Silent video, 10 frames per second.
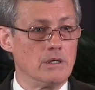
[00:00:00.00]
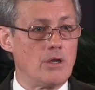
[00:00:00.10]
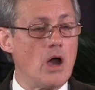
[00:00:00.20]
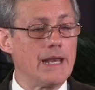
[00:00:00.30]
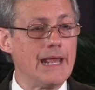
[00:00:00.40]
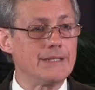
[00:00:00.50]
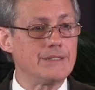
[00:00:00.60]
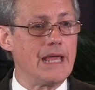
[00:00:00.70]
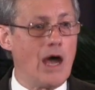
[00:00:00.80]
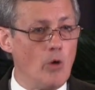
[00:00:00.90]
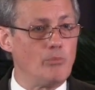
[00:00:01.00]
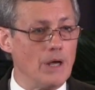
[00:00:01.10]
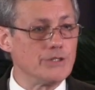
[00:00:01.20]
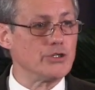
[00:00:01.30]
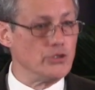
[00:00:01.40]
God has to help
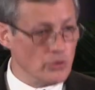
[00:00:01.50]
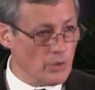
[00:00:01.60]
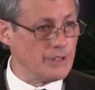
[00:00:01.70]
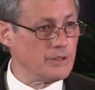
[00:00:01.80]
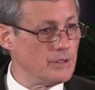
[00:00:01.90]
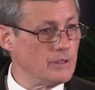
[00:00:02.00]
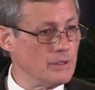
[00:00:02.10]
us do it.